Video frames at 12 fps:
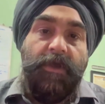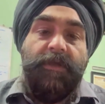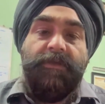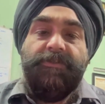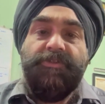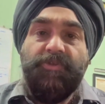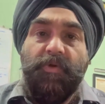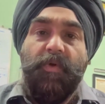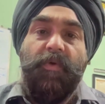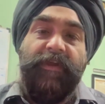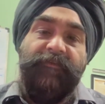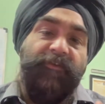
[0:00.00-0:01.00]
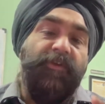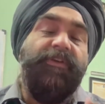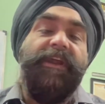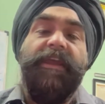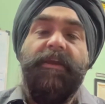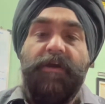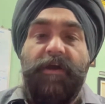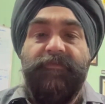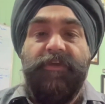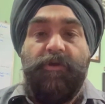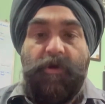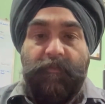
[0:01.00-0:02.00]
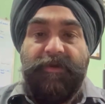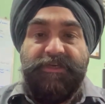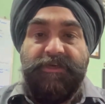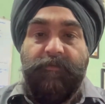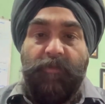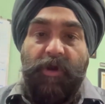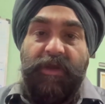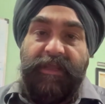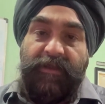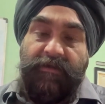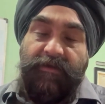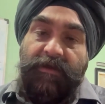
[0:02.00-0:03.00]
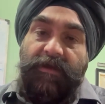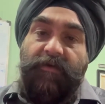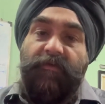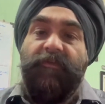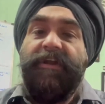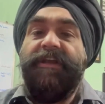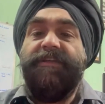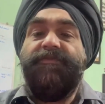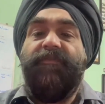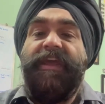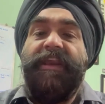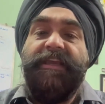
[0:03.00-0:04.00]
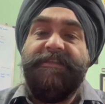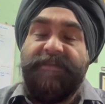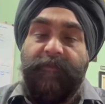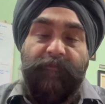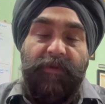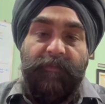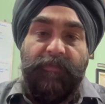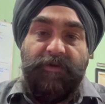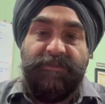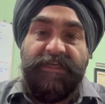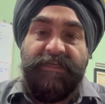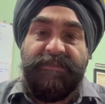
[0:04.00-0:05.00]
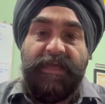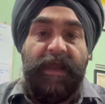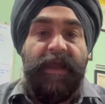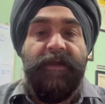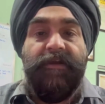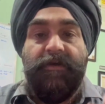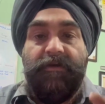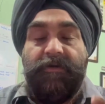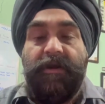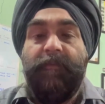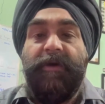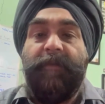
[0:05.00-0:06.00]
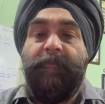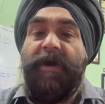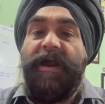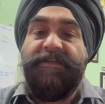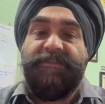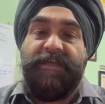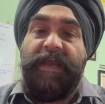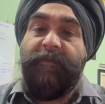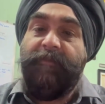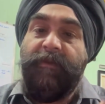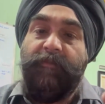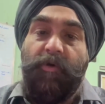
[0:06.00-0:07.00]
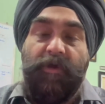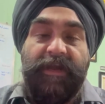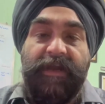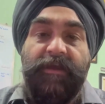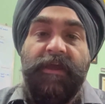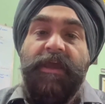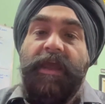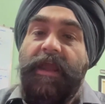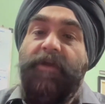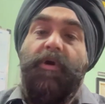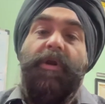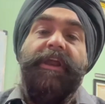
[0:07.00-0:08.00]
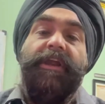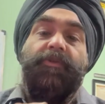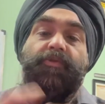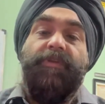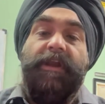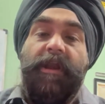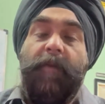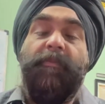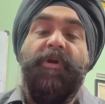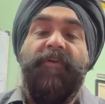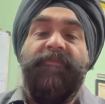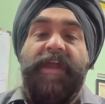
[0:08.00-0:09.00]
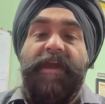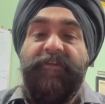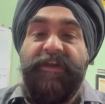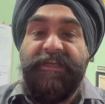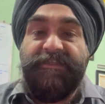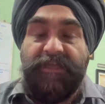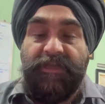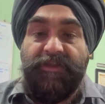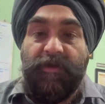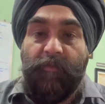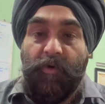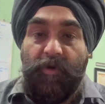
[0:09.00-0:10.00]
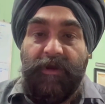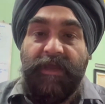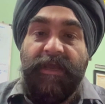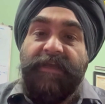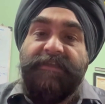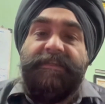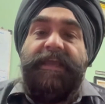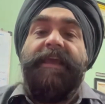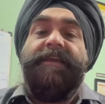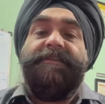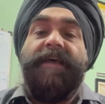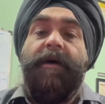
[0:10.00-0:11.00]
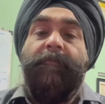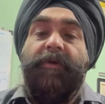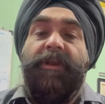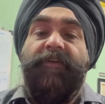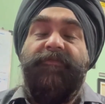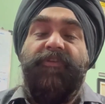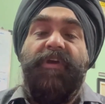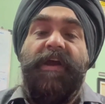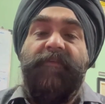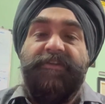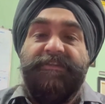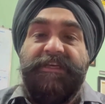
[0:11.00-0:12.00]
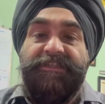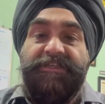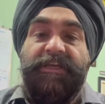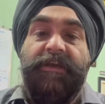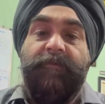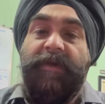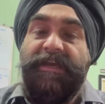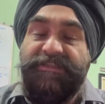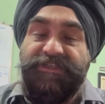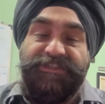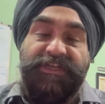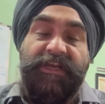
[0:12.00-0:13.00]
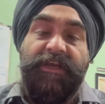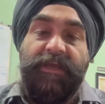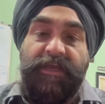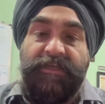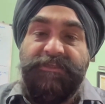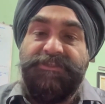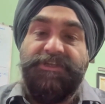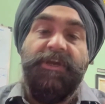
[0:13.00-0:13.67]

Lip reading: So if you think of the compression molding, it is very simple process, and rubber parts can be molded according to the number of cavities in the mold. Say example, if you have a 16 by 16 inch